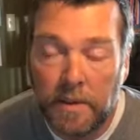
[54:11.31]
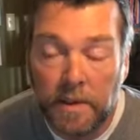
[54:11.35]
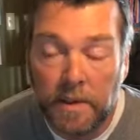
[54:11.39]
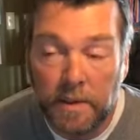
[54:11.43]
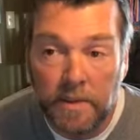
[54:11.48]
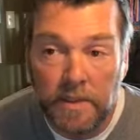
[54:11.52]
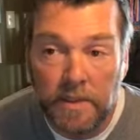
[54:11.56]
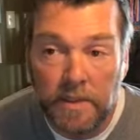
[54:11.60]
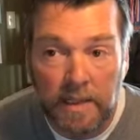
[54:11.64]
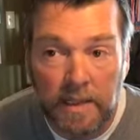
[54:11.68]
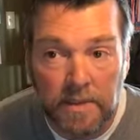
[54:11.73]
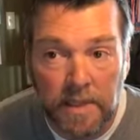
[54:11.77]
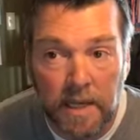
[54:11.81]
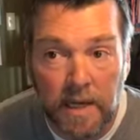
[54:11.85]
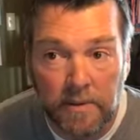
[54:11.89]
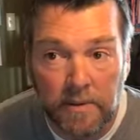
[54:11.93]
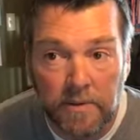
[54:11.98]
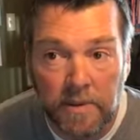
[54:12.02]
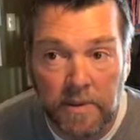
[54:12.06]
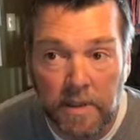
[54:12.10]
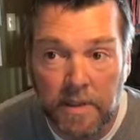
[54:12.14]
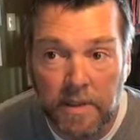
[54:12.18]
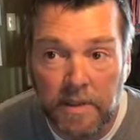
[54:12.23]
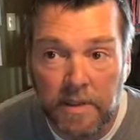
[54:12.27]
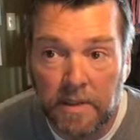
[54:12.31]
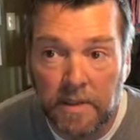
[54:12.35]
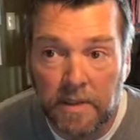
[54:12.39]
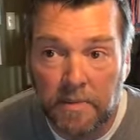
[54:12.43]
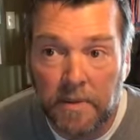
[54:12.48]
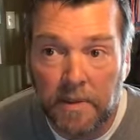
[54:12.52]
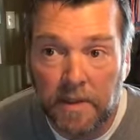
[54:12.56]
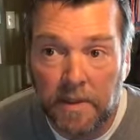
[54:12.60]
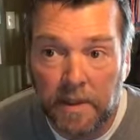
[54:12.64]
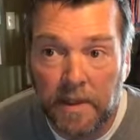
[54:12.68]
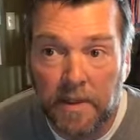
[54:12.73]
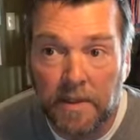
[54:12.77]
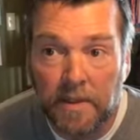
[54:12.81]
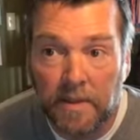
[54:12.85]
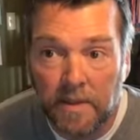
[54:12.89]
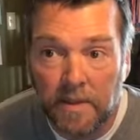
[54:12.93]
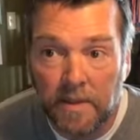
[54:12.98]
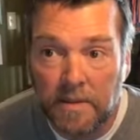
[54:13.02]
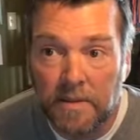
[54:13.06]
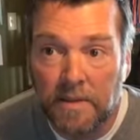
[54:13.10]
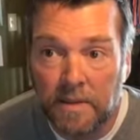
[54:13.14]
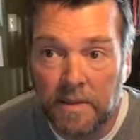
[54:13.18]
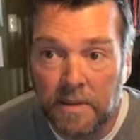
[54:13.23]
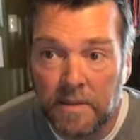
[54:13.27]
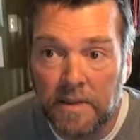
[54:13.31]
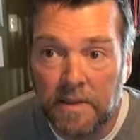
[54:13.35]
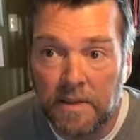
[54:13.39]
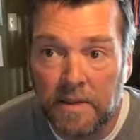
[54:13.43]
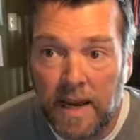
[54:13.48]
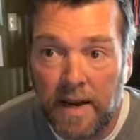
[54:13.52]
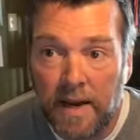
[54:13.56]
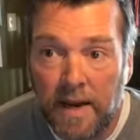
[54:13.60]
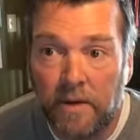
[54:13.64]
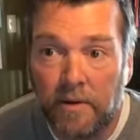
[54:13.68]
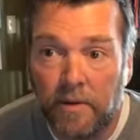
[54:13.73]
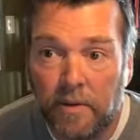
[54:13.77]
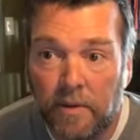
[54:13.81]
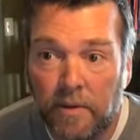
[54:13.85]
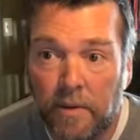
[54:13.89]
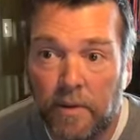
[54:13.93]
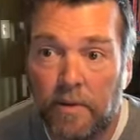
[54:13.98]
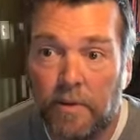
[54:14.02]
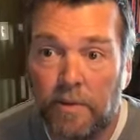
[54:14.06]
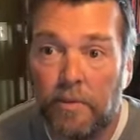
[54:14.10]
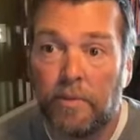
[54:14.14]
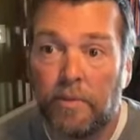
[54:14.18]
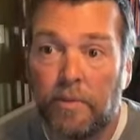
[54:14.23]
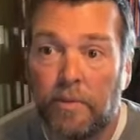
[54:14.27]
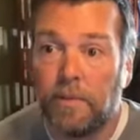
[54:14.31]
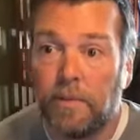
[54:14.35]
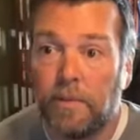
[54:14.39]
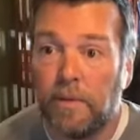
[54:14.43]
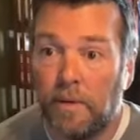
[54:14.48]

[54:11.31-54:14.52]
And Jack Stack was onto something. Like this is how you,